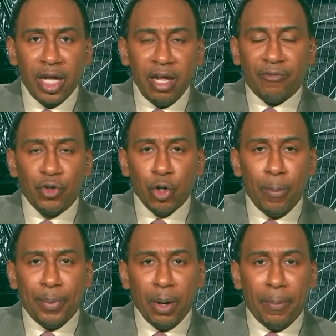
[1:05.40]
if you're
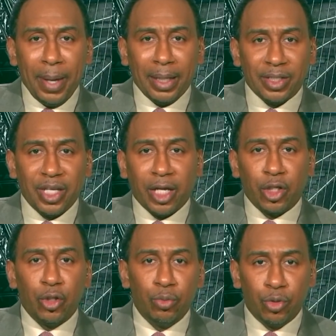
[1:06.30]
Bill Belichick,
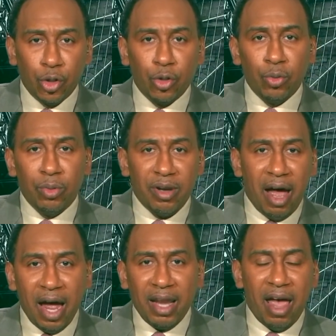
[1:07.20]
you do
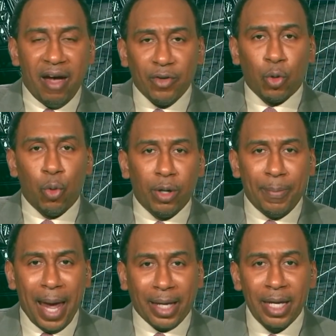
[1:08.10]
not have a
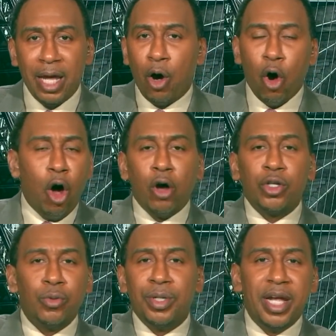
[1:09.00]
quarterback. All
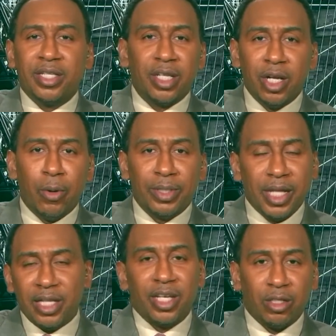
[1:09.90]
you need to know is
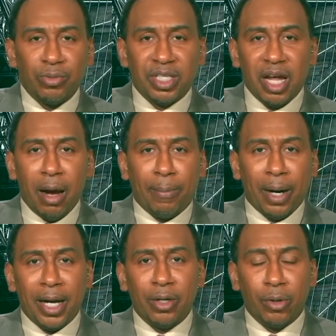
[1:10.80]
they just re-signed
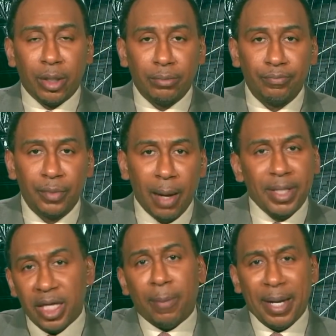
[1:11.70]
Brian Hoyer. I
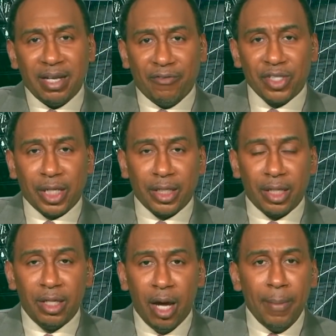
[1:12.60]
mean, think about that for a second.
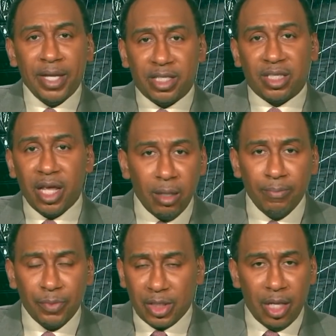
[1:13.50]
I mean,
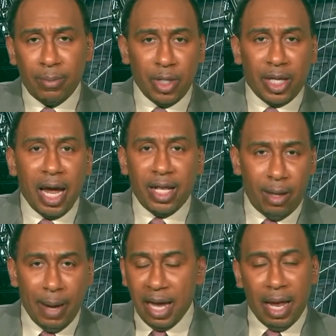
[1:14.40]
Stidham, you got
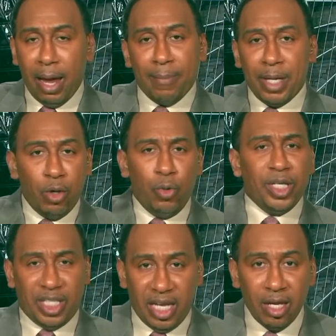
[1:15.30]
him. I mean, who
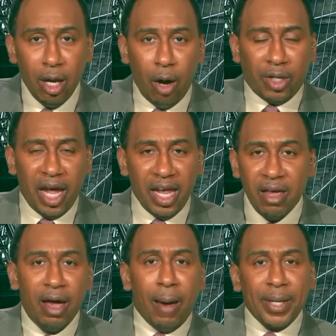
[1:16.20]
is he? Okay?
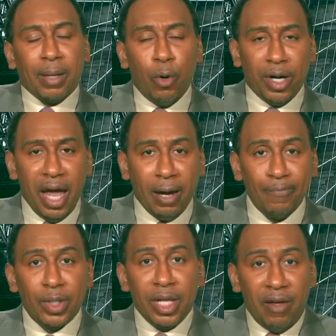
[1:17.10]
I mean, come on now.
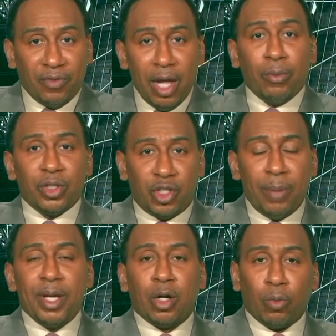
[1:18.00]
If there was
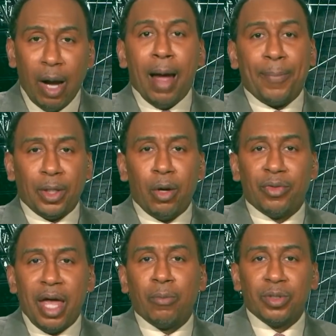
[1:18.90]
Jimmy
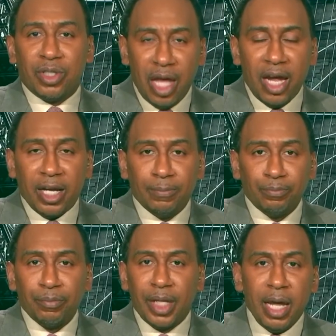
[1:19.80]
Garoppolo that was there,
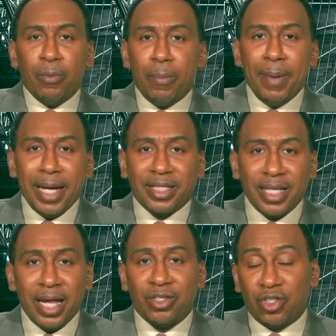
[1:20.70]
it would make
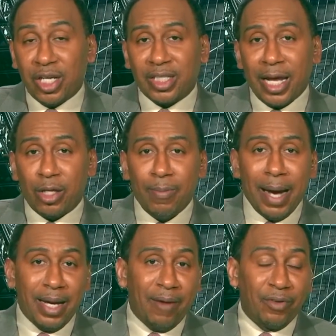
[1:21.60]
sense. Just like you
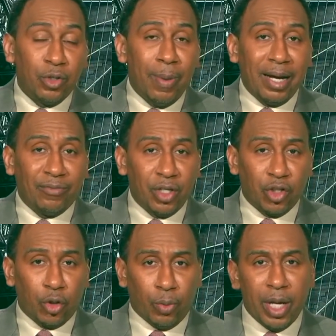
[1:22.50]
might have
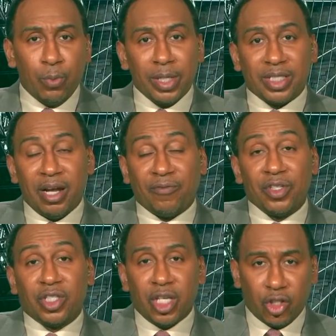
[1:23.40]
disagreed when San
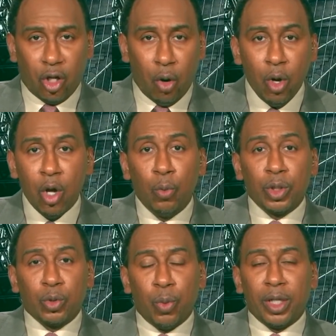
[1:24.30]
Francisco
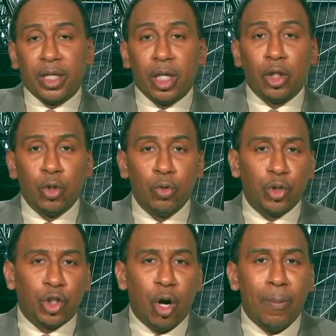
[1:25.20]
was willing to
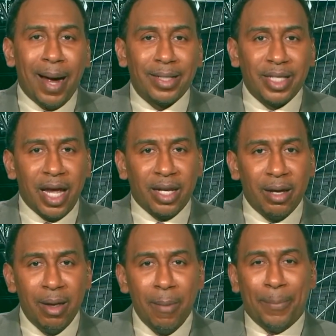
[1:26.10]
lose Joe
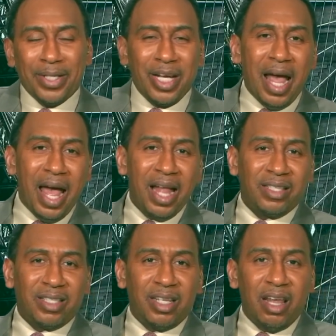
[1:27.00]
Montana, but you
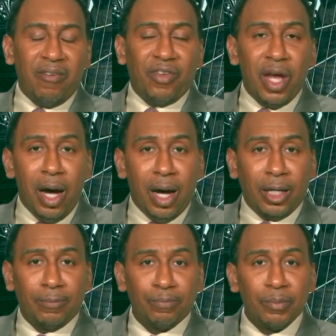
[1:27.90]
had Steve Young.